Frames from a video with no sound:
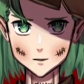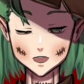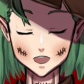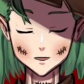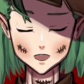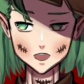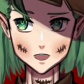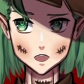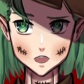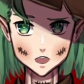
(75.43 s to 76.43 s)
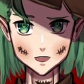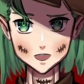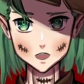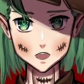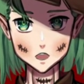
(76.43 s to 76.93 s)
everybody's like, oh wow, they
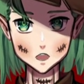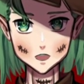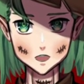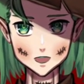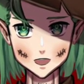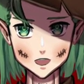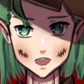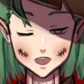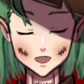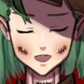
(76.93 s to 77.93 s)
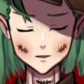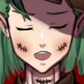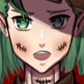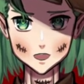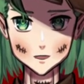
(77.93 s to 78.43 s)
look so much better.
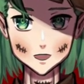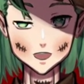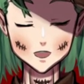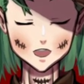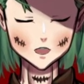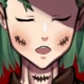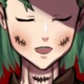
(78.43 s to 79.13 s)
I went and grabbed